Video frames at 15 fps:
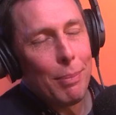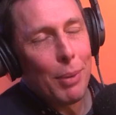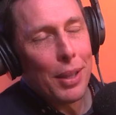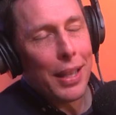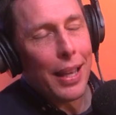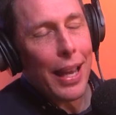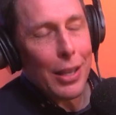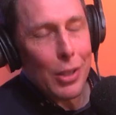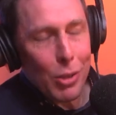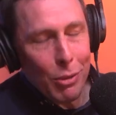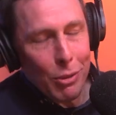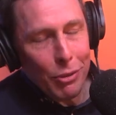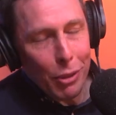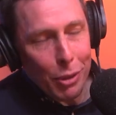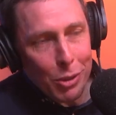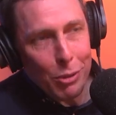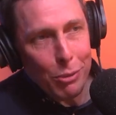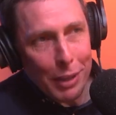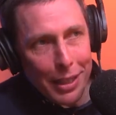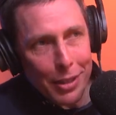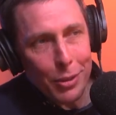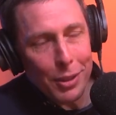by the actual fossil
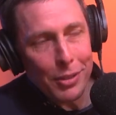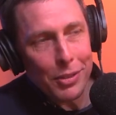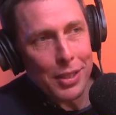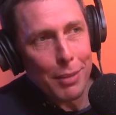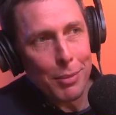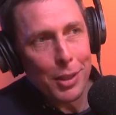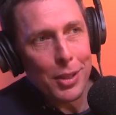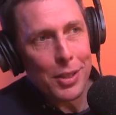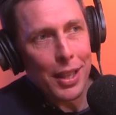record of some of those